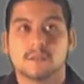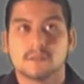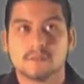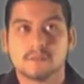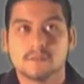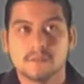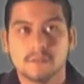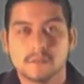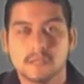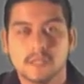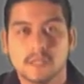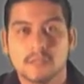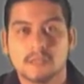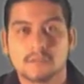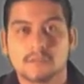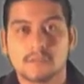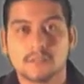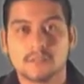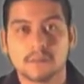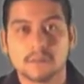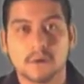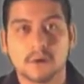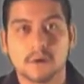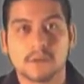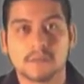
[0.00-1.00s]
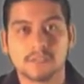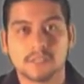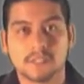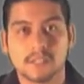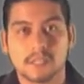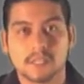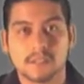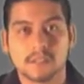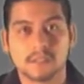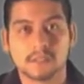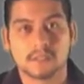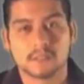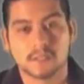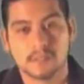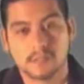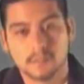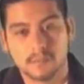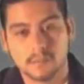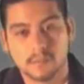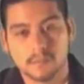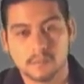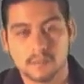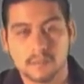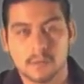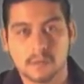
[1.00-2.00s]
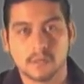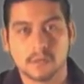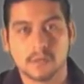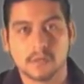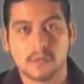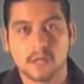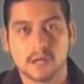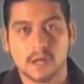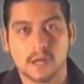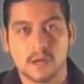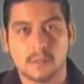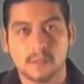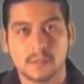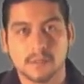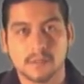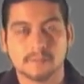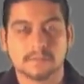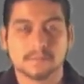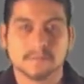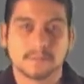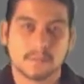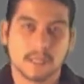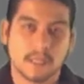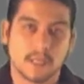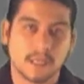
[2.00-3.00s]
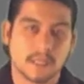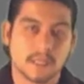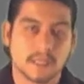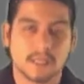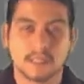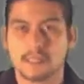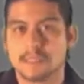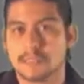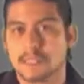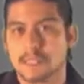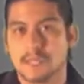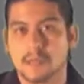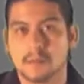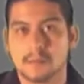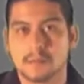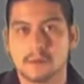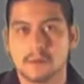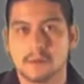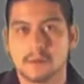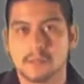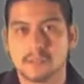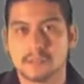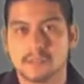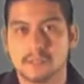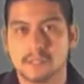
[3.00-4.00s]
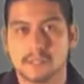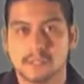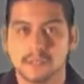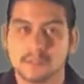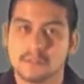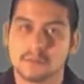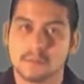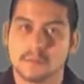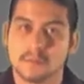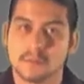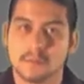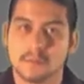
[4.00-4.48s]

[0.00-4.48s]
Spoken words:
said the first part of a sentence, put a comma, and then the second part of the sentence with a